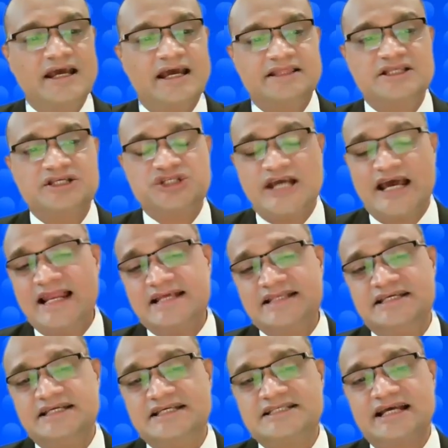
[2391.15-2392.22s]
And the
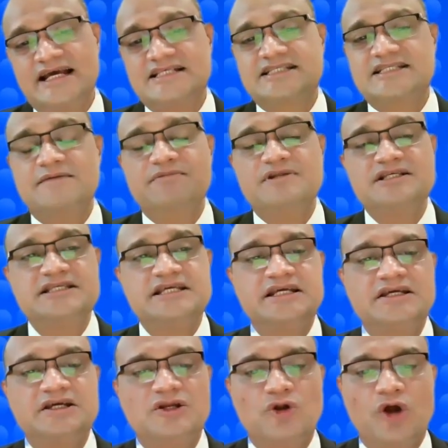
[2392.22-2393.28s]
challenge is
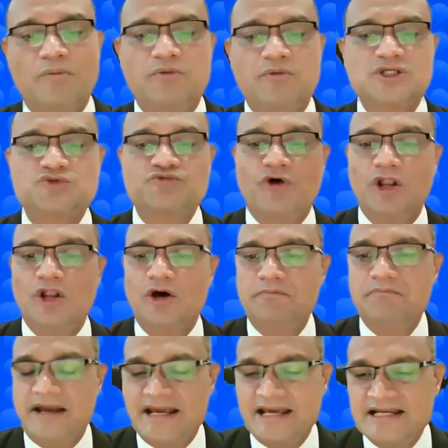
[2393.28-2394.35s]
establishing robust
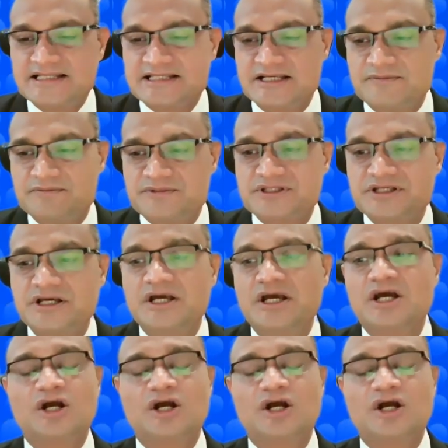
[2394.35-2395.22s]
follow-up mechanisms,